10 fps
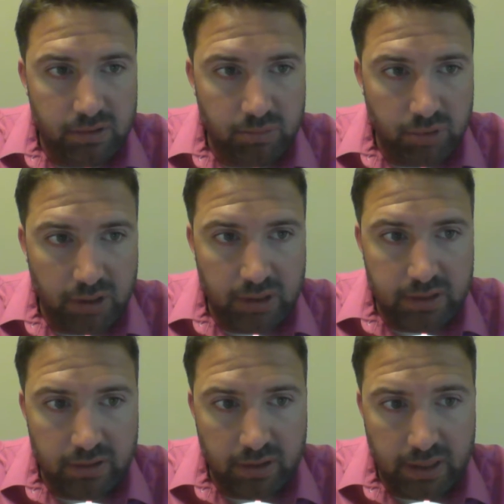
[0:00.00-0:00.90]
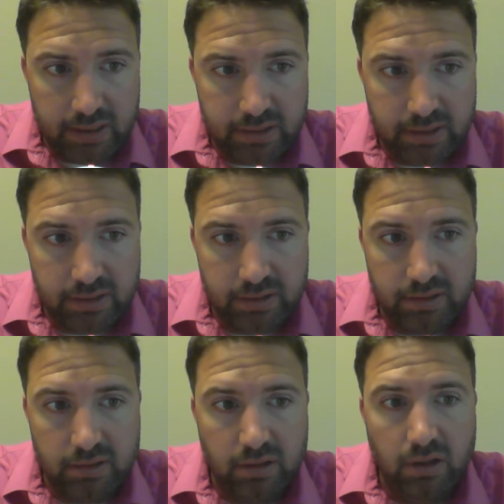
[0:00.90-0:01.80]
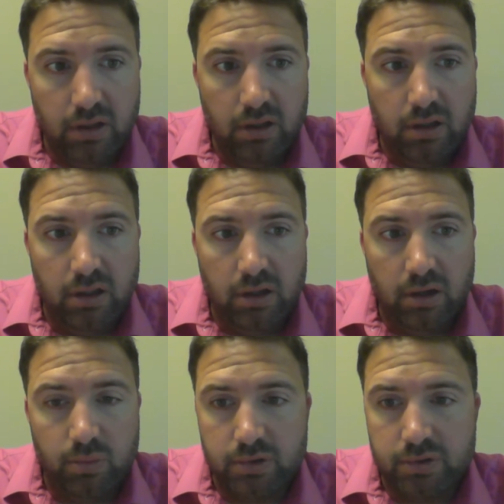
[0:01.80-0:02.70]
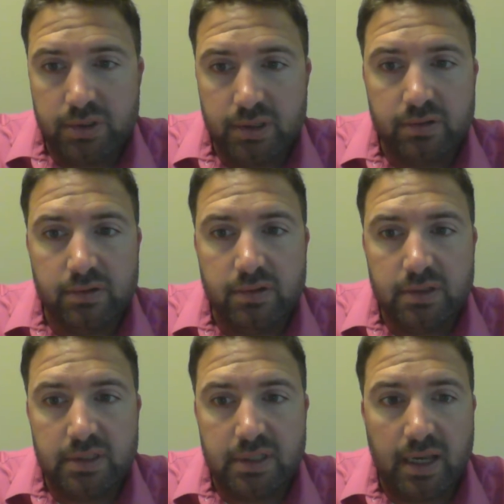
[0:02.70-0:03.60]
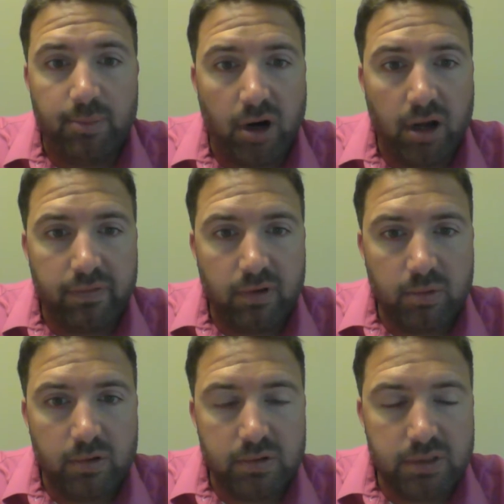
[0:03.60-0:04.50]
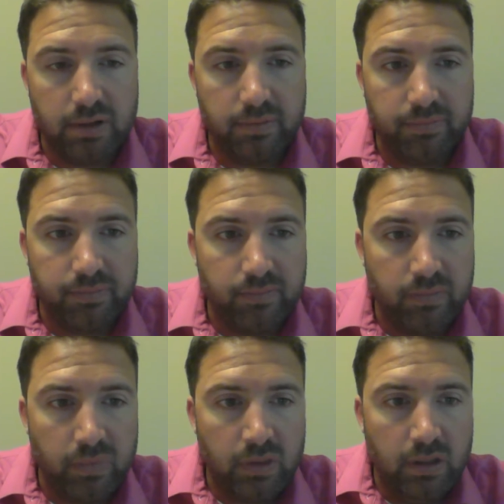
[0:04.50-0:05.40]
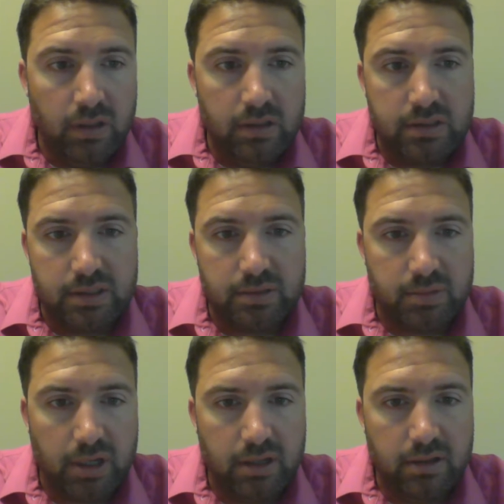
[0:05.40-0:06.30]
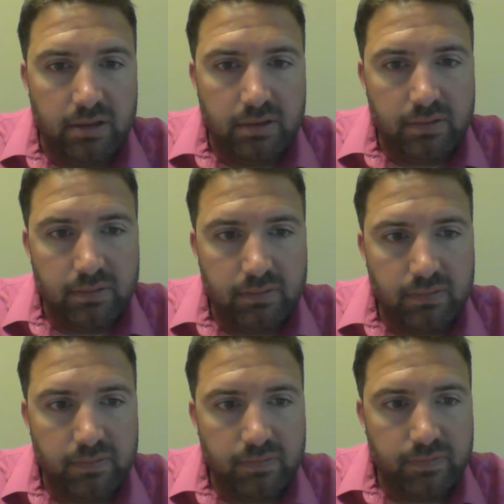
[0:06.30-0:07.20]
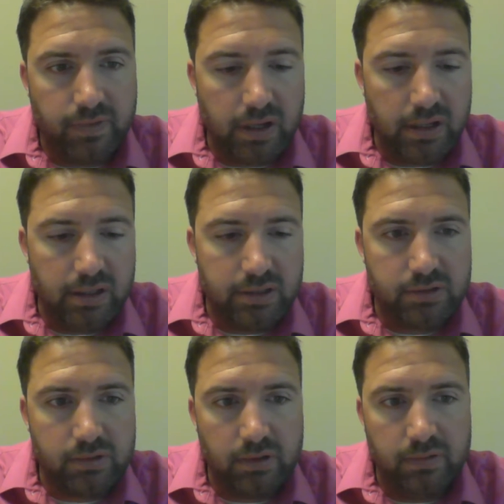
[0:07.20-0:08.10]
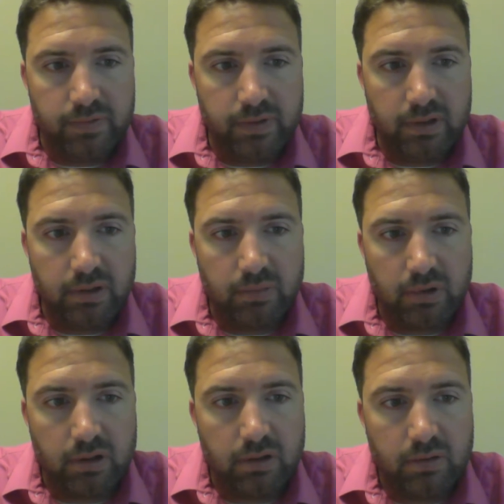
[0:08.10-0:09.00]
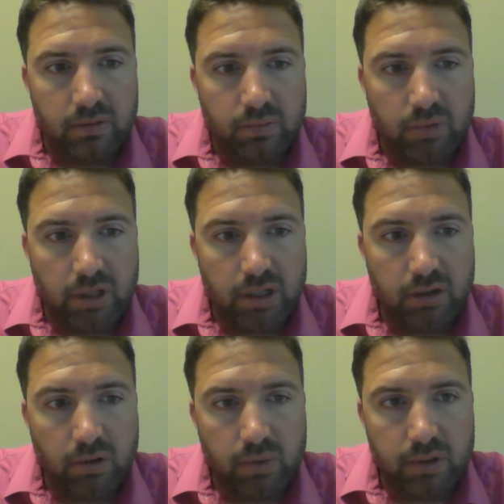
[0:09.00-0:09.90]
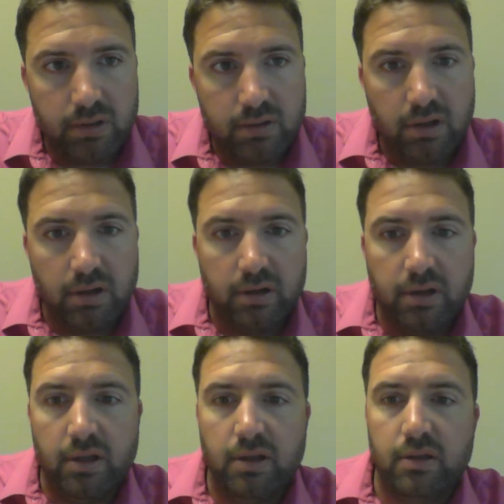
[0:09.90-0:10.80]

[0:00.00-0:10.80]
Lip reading: completely turn against us, will still stay profitable. So system's kind of finding its groove, and we're getting going on